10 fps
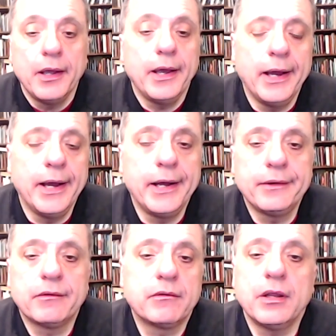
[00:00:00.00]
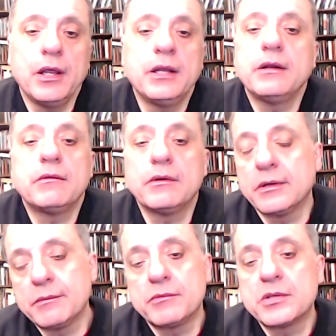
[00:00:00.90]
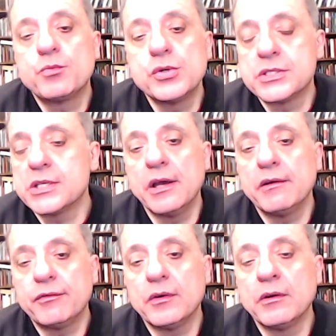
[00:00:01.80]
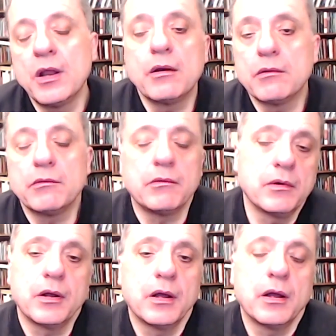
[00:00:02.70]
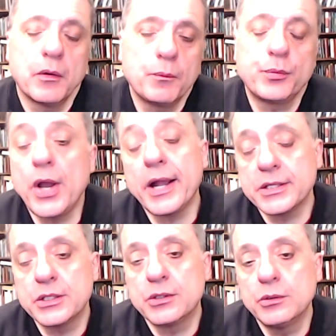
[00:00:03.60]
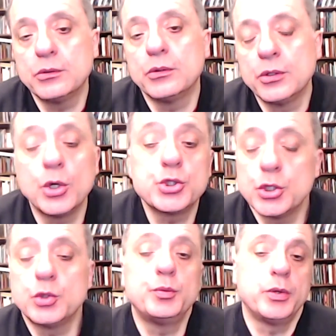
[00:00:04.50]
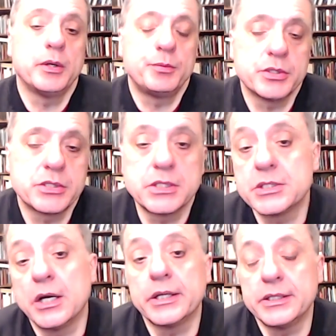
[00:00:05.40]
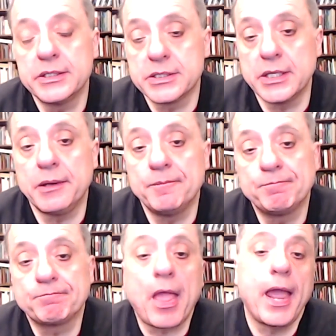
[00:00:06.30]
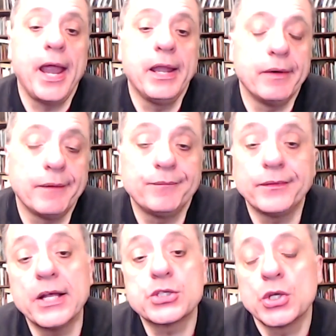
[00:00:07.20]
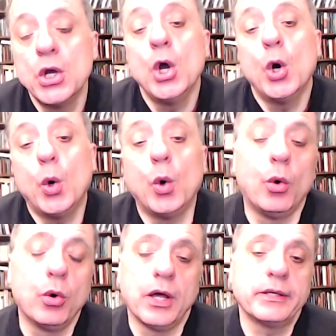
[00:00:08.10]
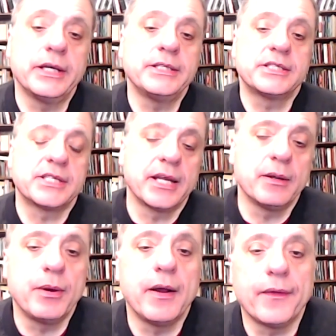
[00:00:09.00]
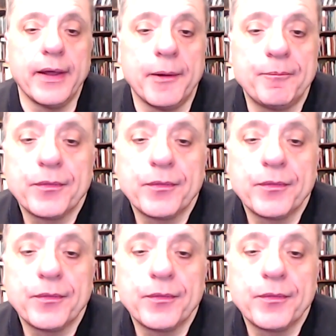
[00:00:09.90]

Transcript: and it would serve no practical or logical purpose that I can see. Anyway, that's all I'm going to say about that.